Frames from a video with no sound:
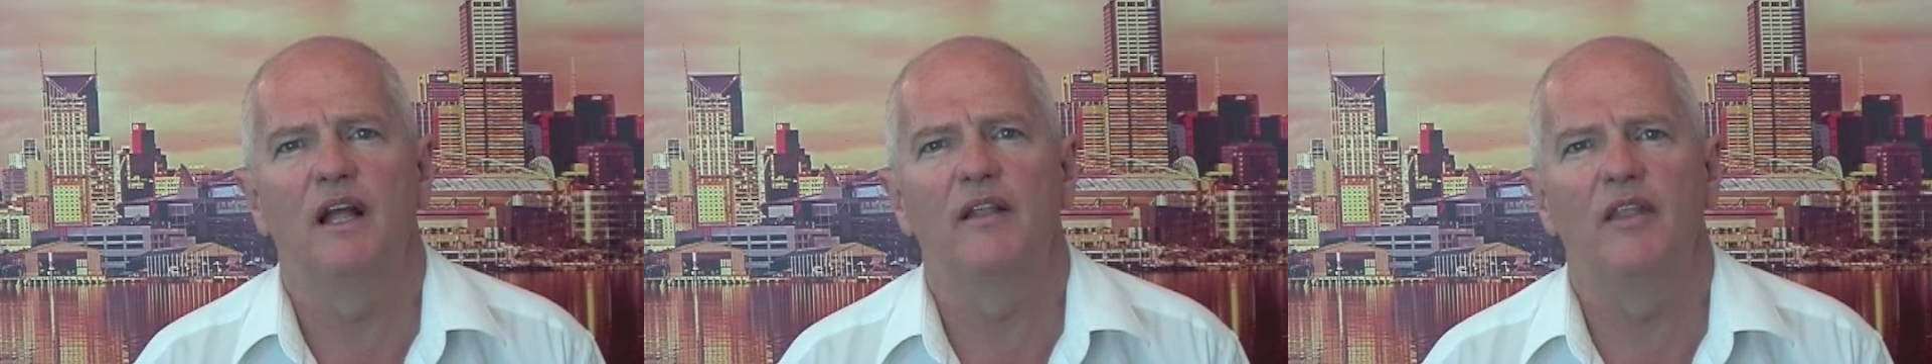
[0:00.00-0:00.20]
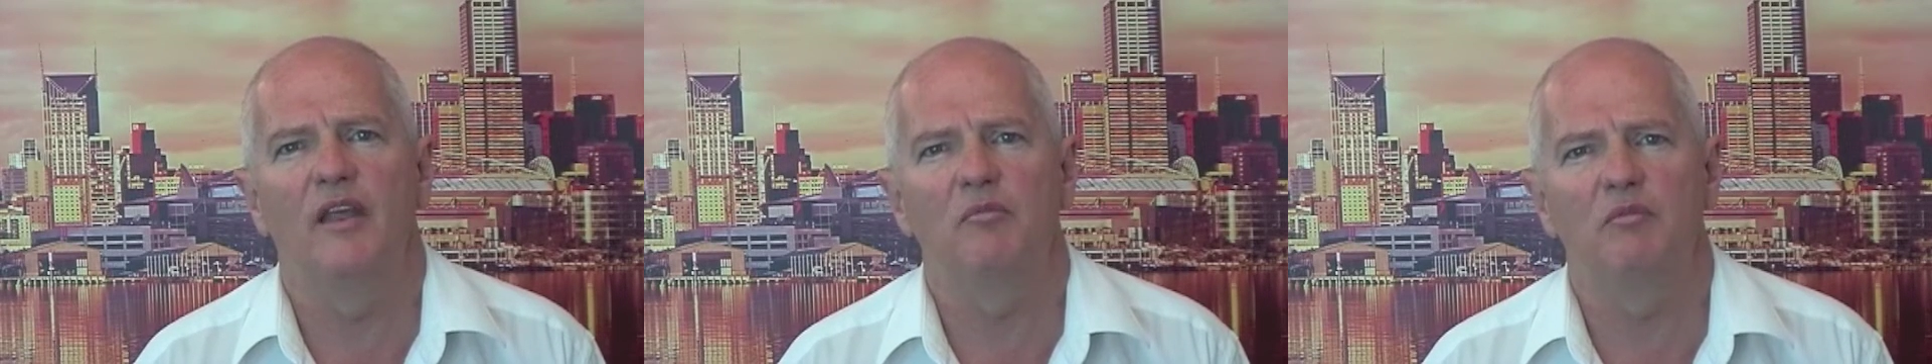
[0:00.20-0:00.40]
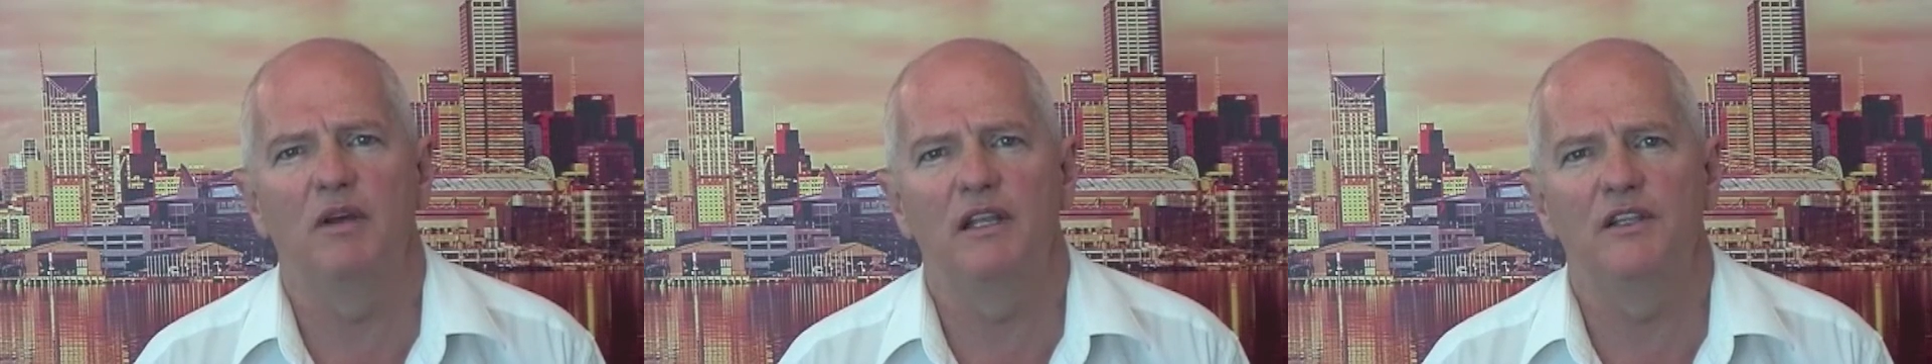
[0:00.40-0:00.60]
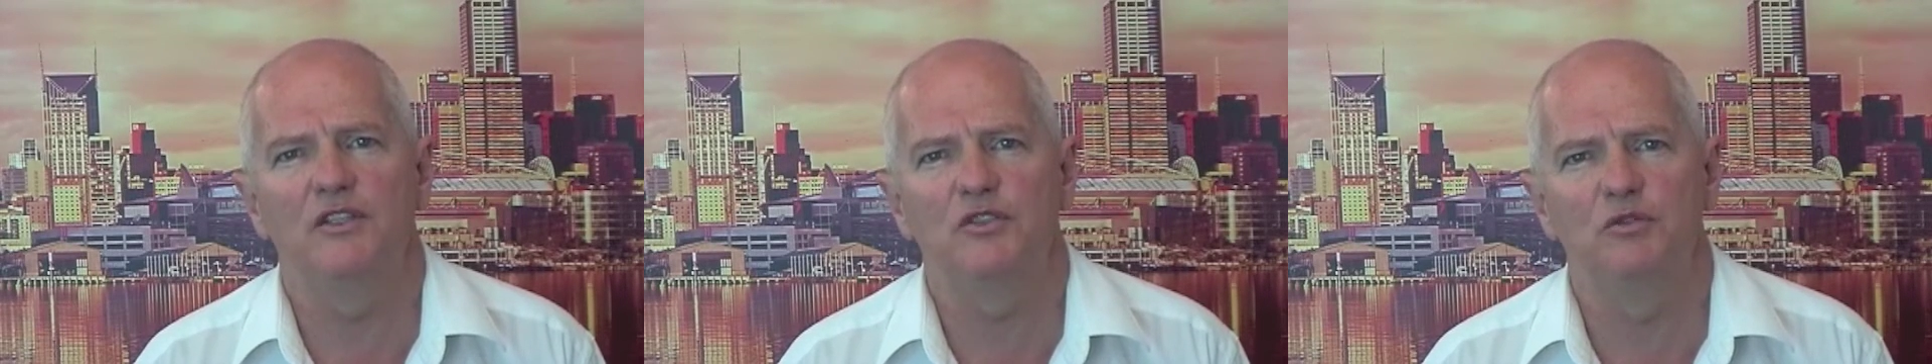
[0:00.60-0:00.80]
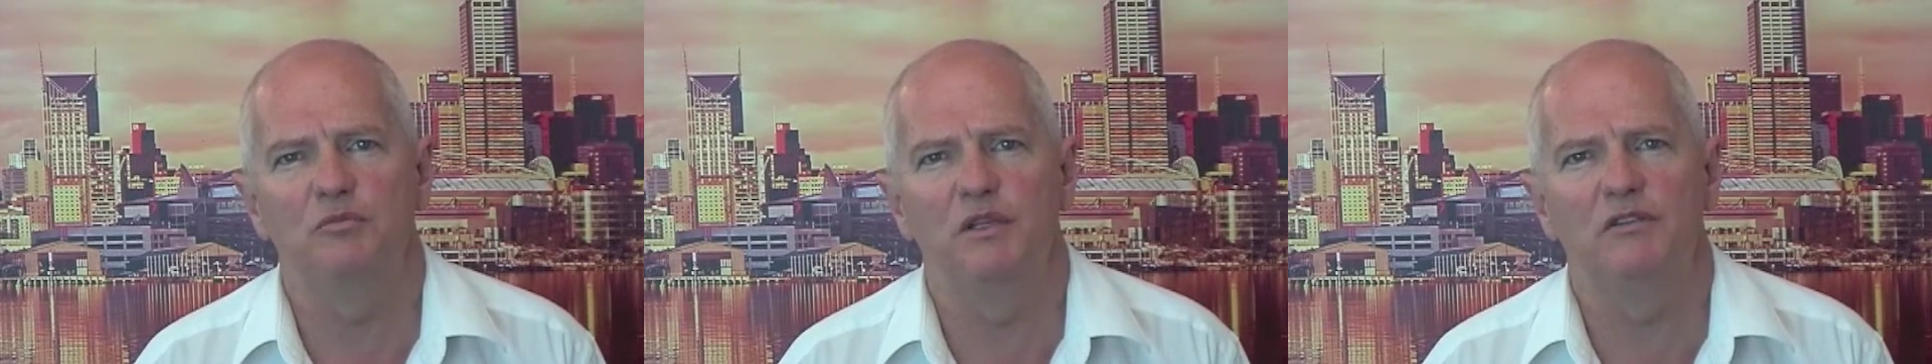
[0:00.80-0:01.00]
And that money
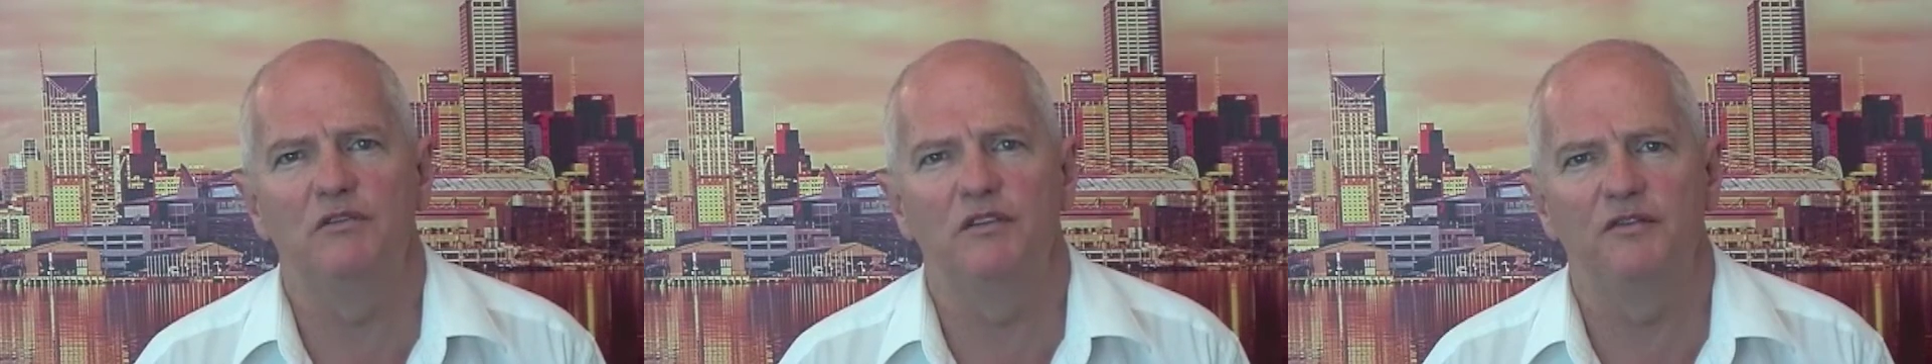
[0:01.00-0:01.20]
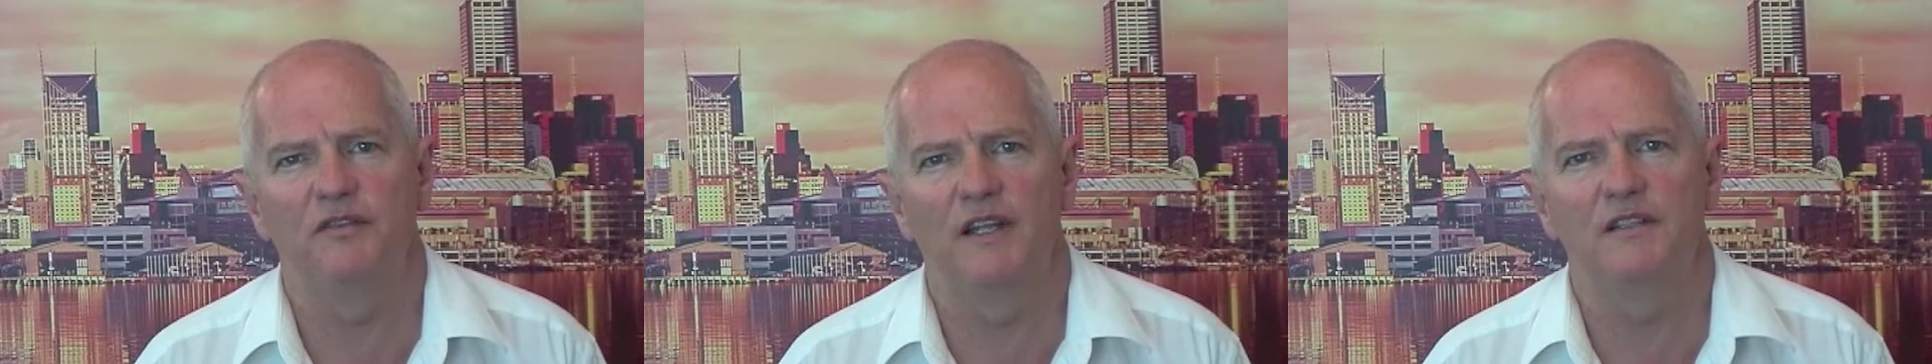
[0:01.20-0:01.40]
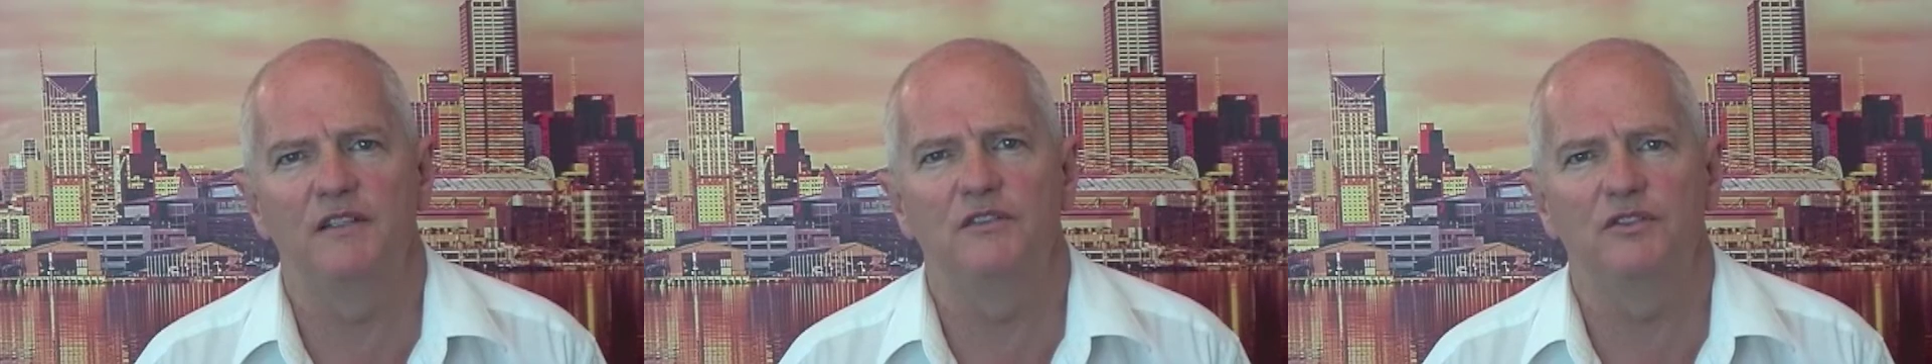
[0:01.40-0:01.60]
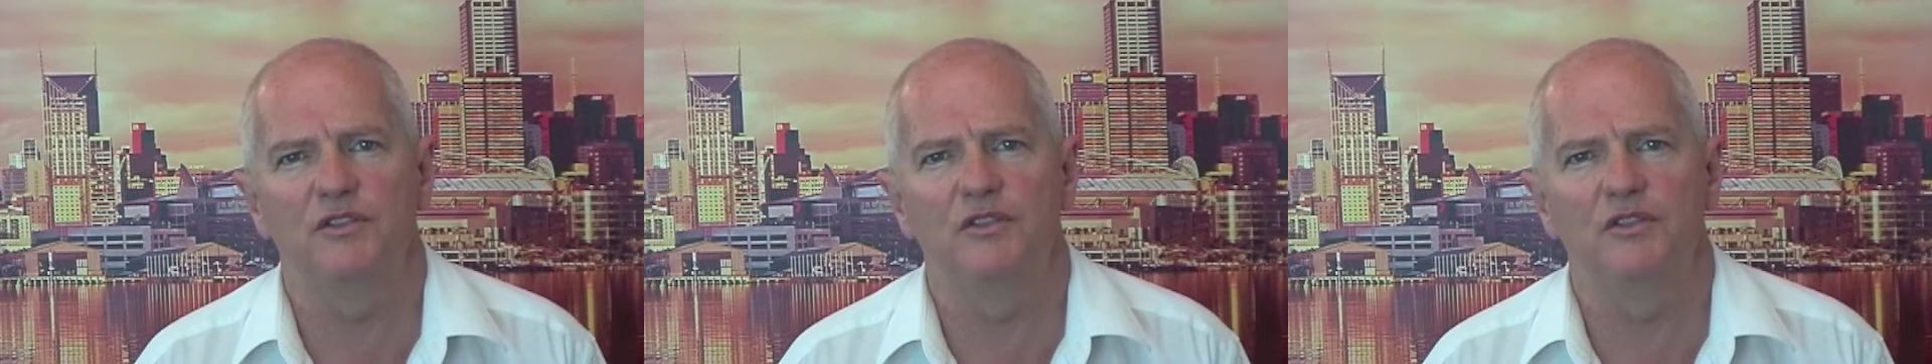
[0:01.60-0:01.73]
should be refunded